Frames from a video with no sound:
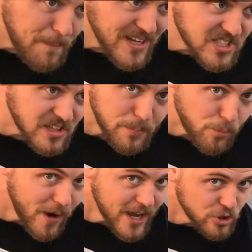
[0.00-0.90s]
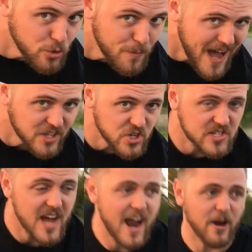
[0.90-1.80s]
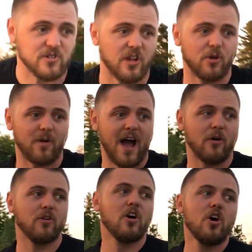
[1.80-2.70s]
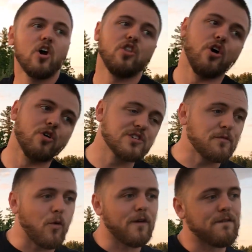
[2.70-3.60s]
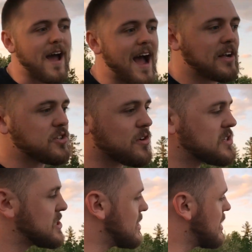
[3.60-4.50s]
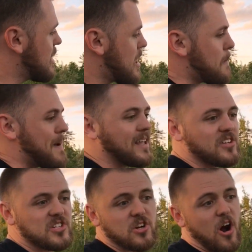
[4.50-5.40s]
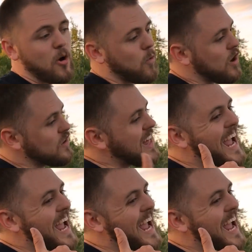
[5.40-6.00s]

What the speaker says: basically brand new matching tires all around. Those 4 factors make this car worth